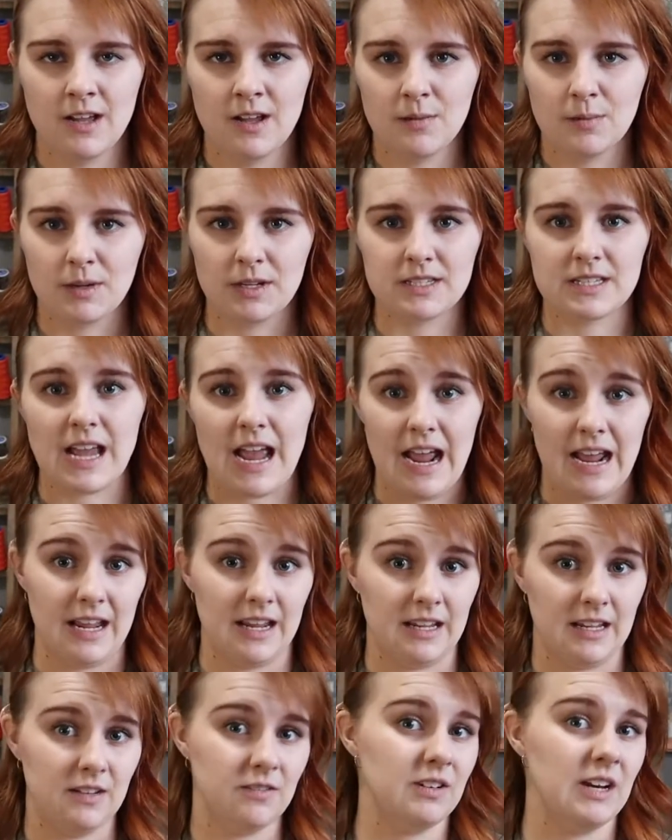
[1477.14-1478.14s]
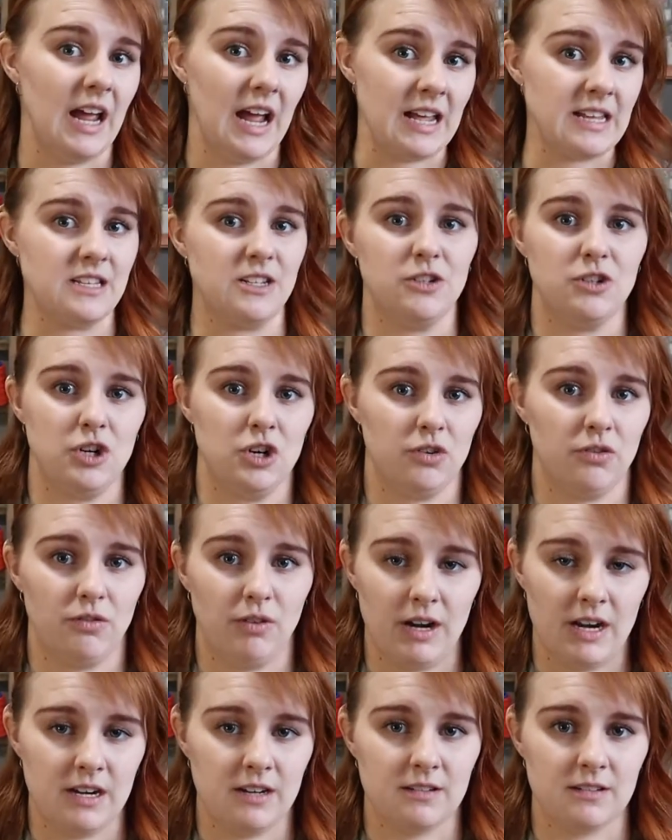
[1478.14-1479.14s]
because even as a
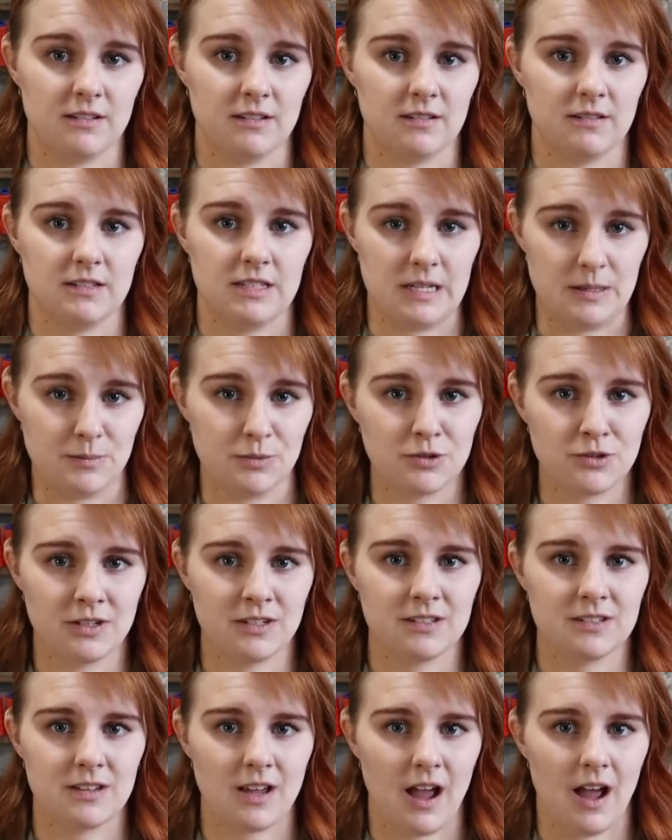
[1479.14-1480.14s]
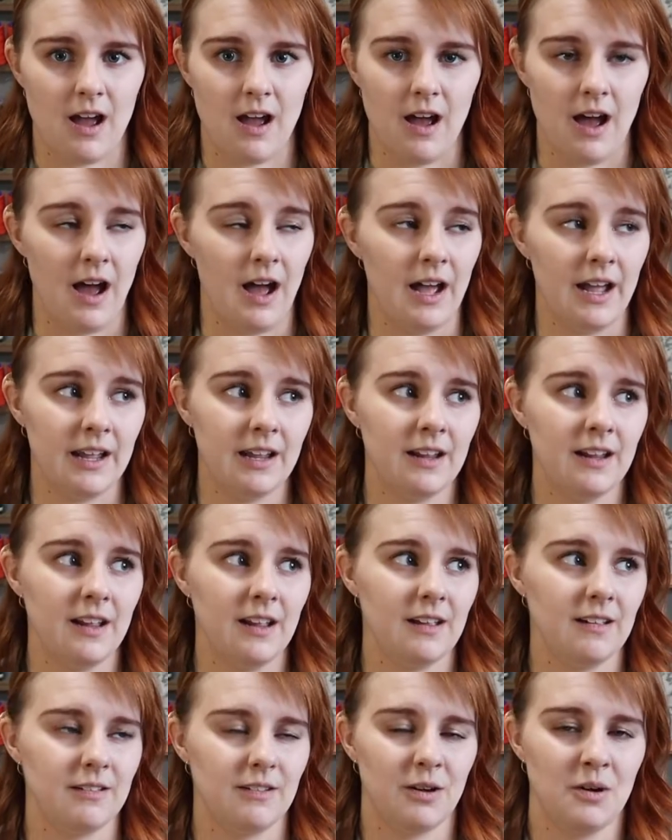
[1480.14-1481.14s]
trained seamstress, I
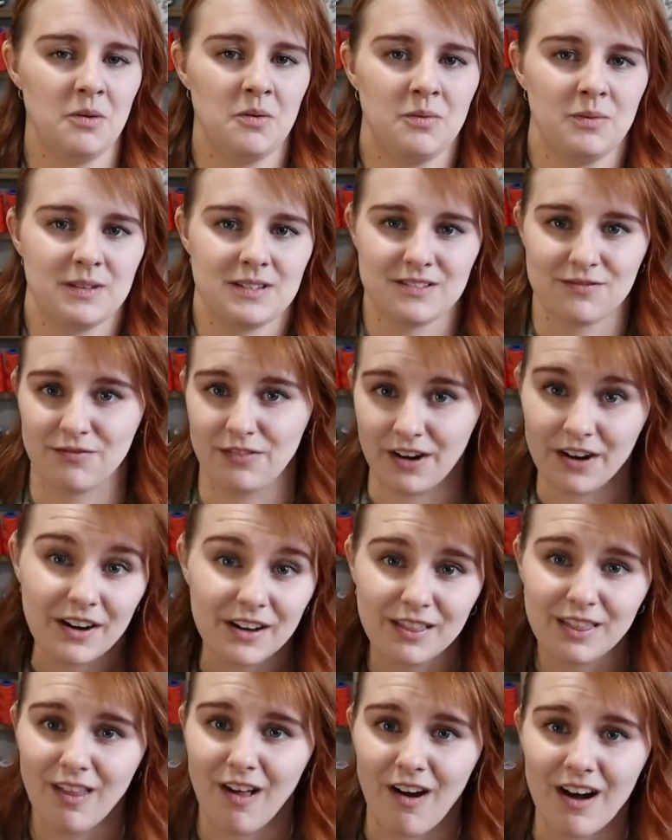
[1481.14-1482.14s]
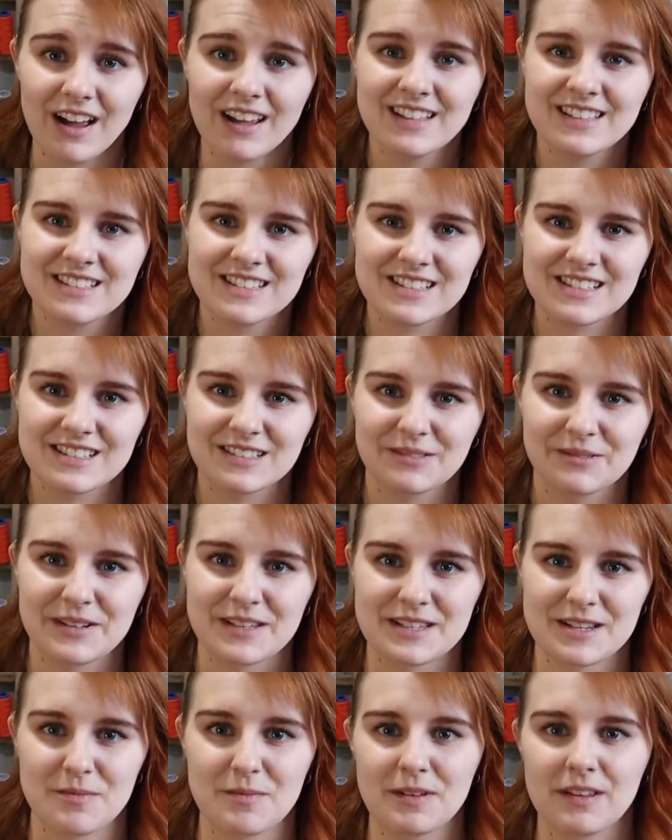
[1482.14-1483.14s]
was very lost
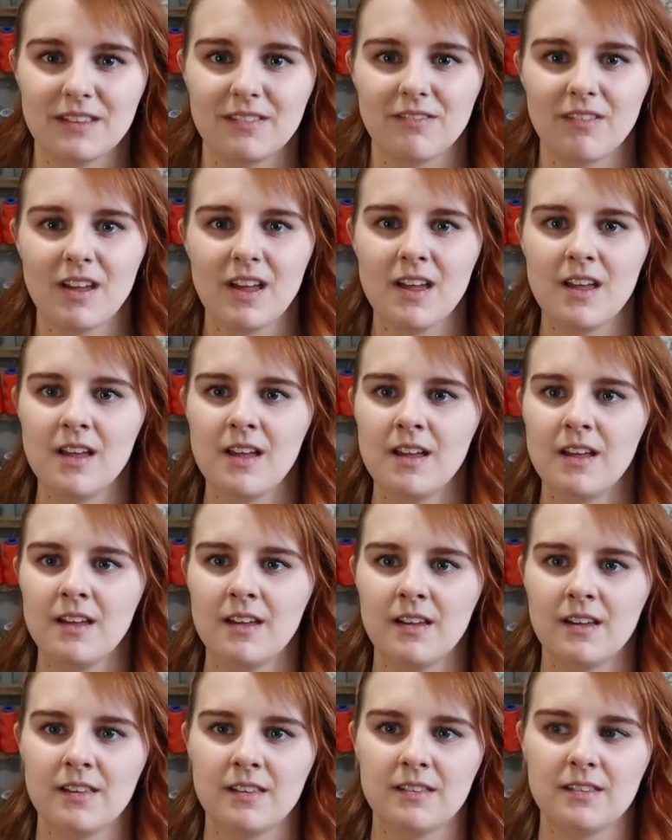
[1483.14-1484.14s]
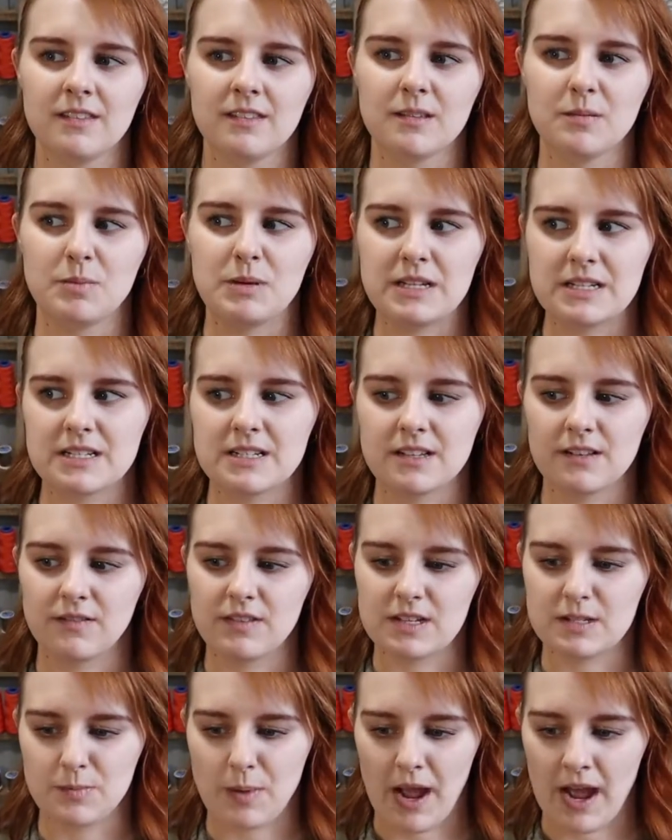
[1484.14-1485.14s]
with some of the pieces of
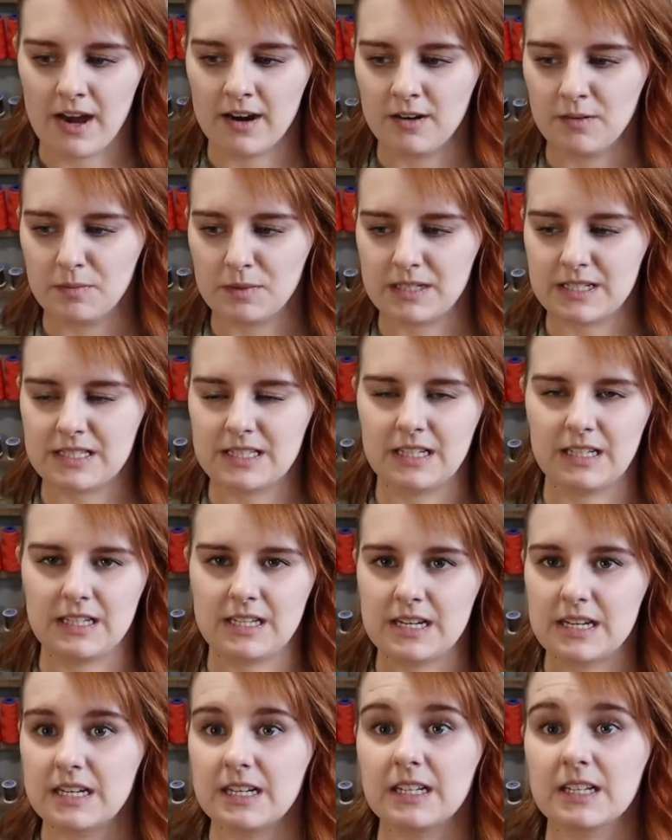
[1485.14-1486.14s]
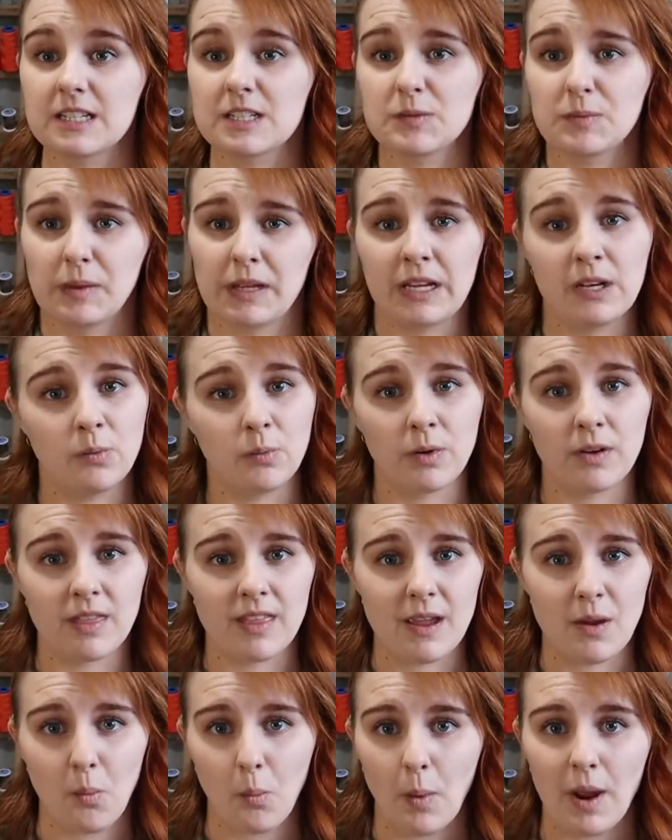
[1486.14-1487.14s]
this pattern because they didn't explain where
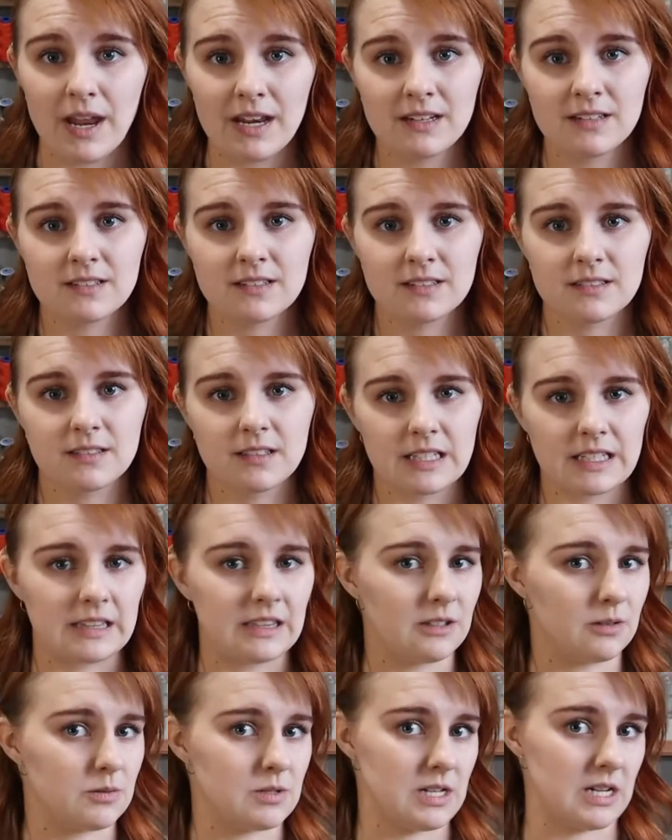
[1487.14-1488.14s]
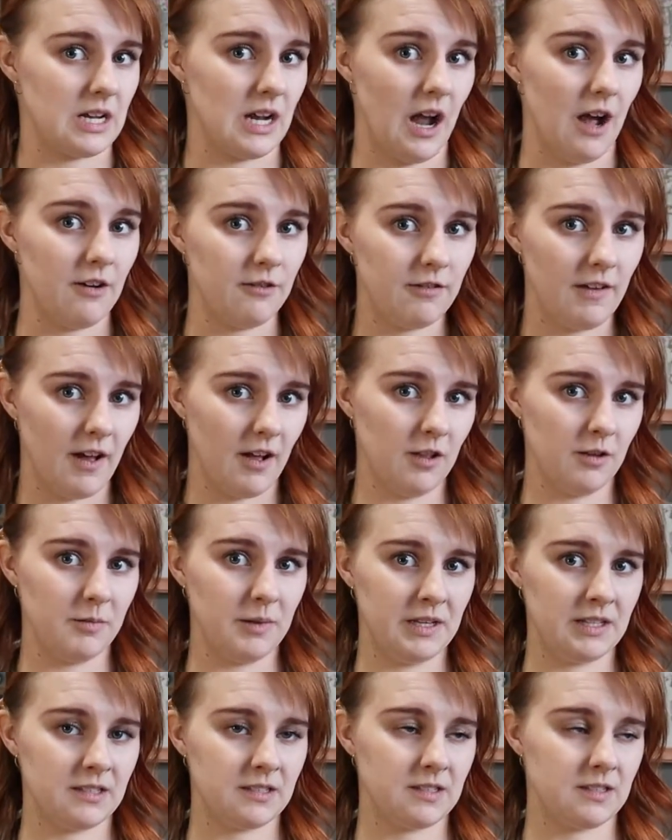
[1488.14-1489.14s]
they went. Like, there was a cuff
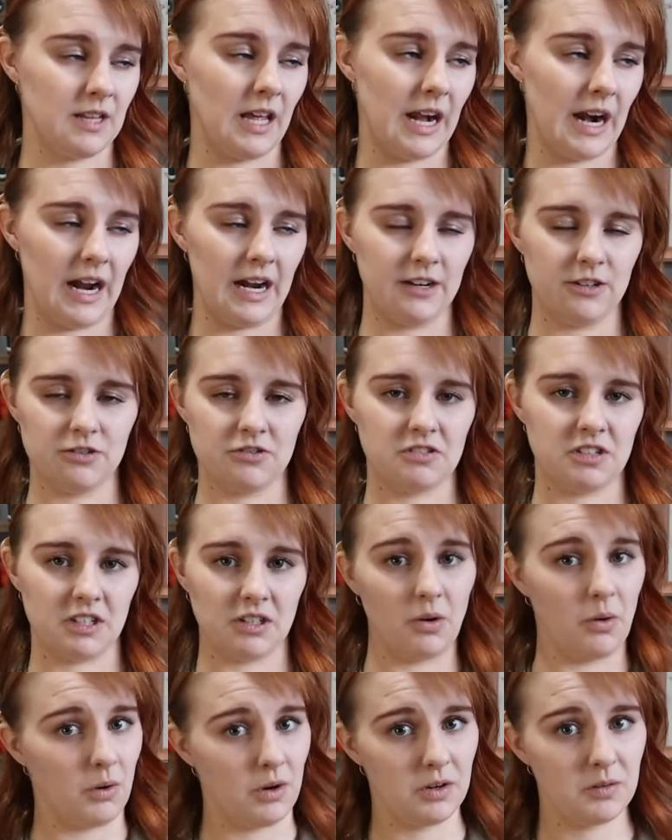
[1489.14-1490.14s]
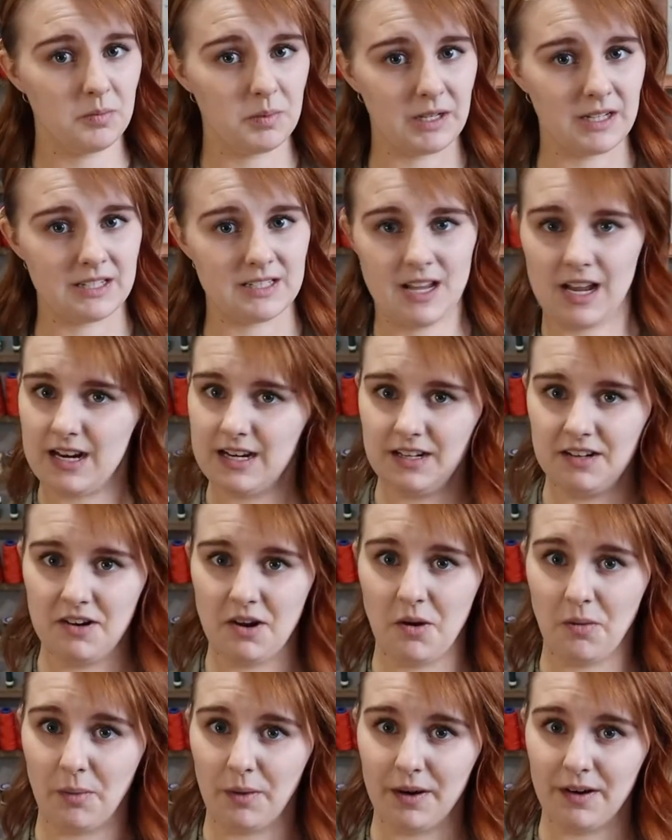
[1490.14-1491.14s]
element that I just ignored because I didn't
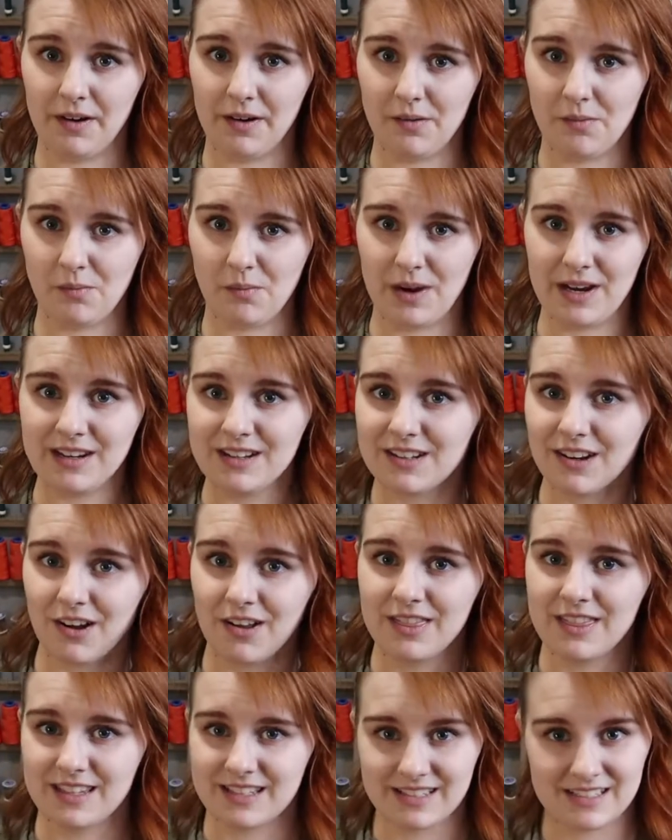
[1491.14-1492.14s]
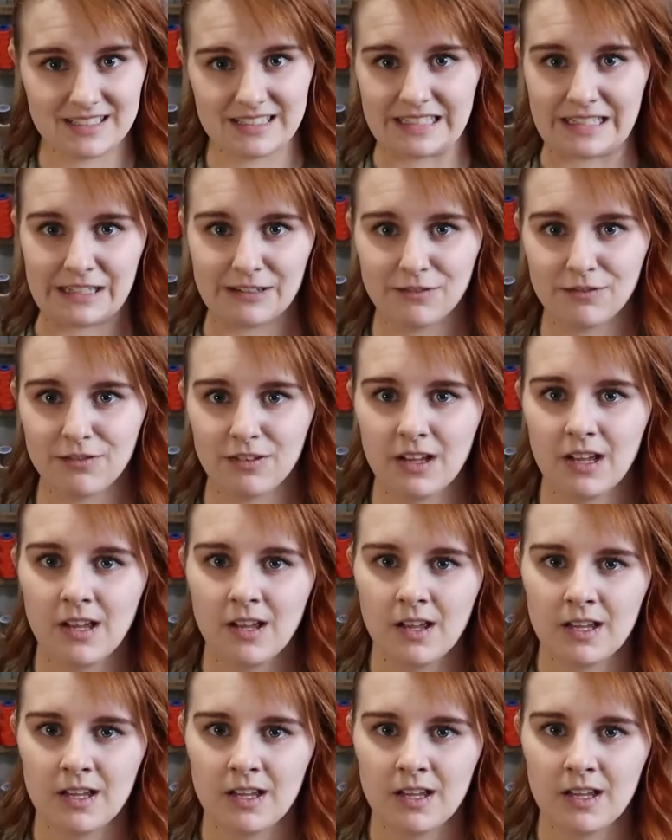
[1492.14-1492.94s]
know where it went on the sleeve.